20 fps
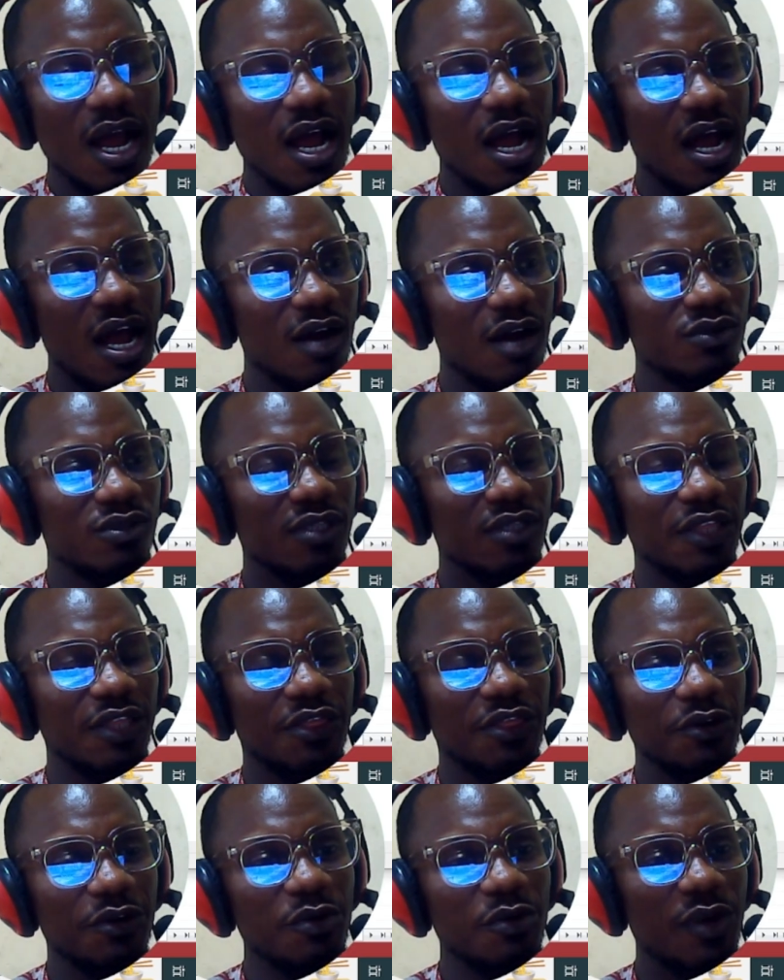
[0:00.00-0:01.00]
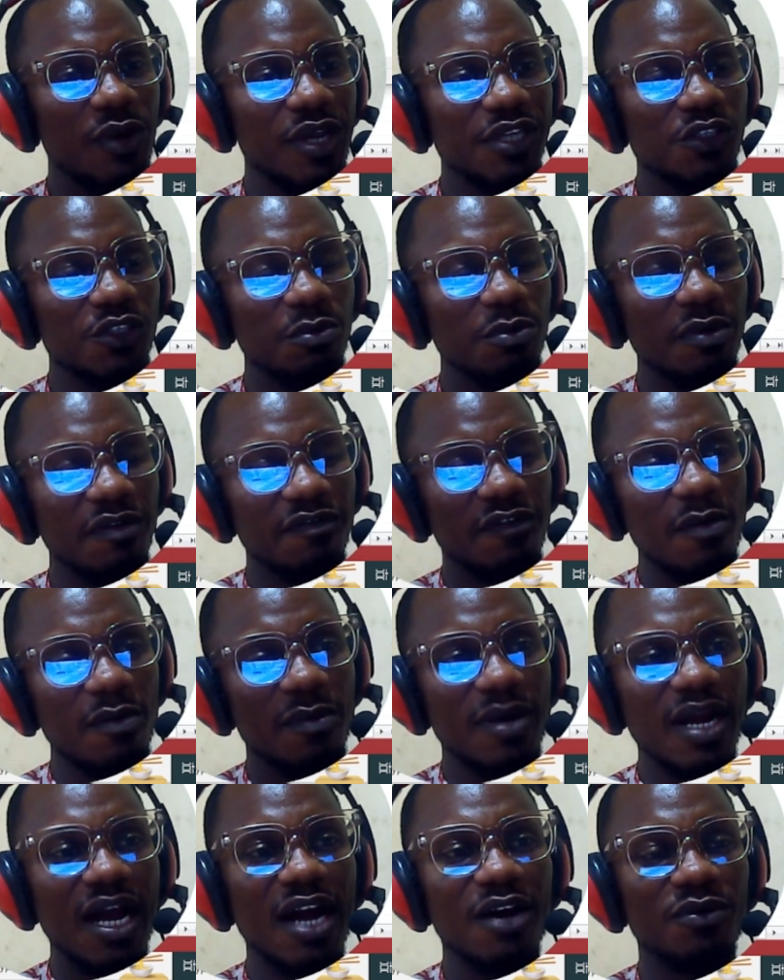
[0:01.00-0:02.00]
how the 3 ways to perform
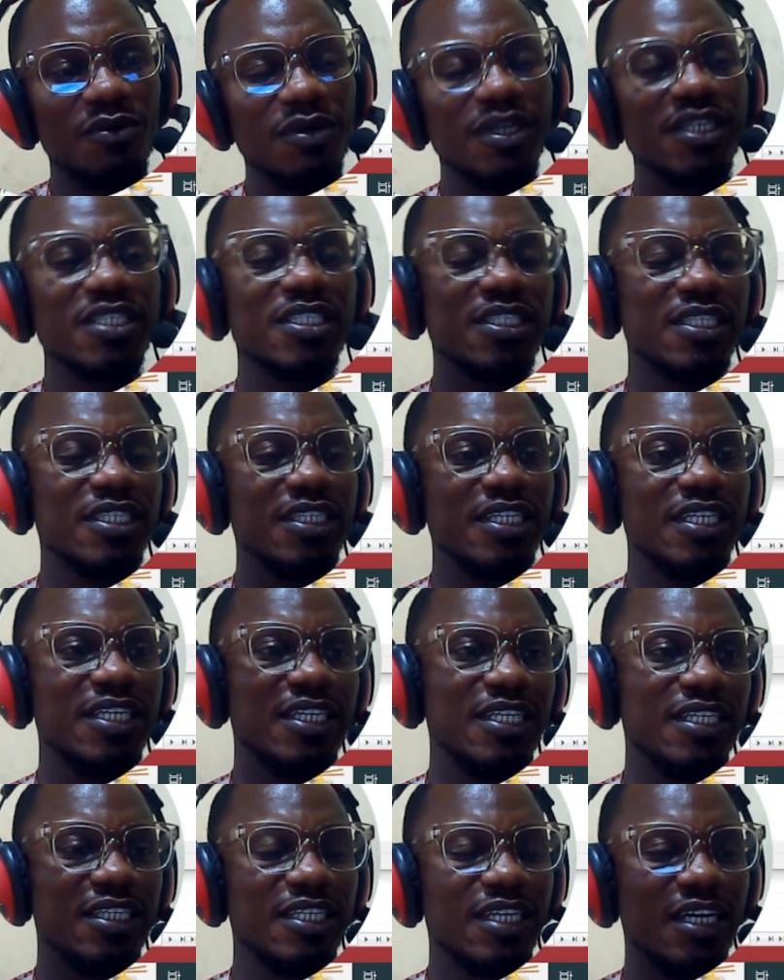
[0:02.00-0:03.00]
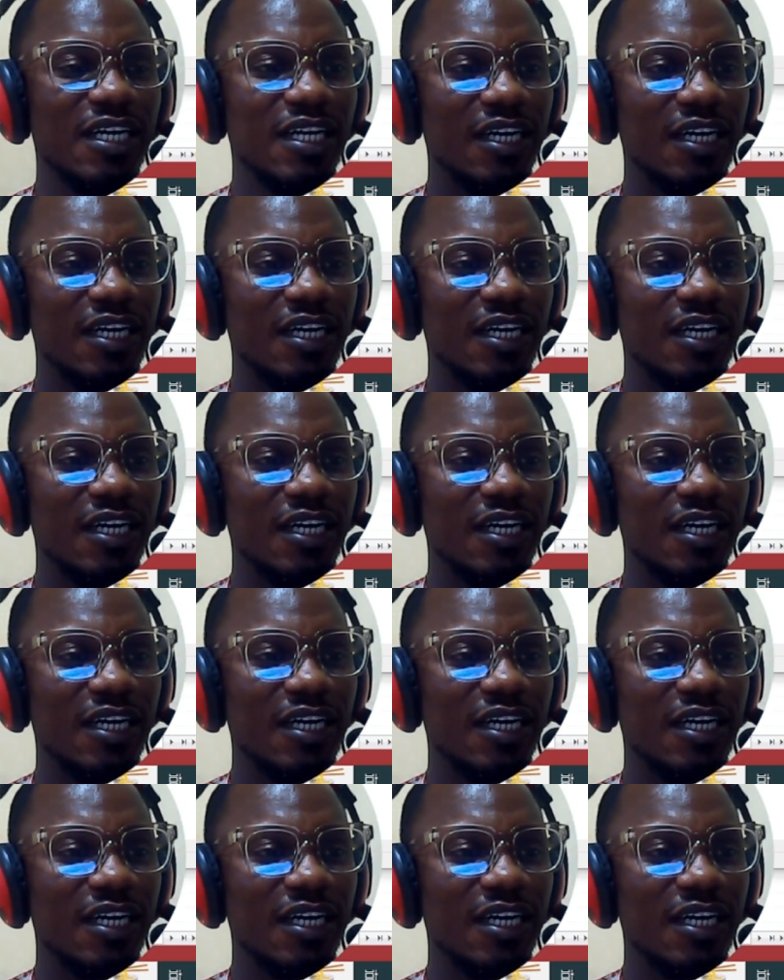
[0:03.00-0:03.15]
calculation in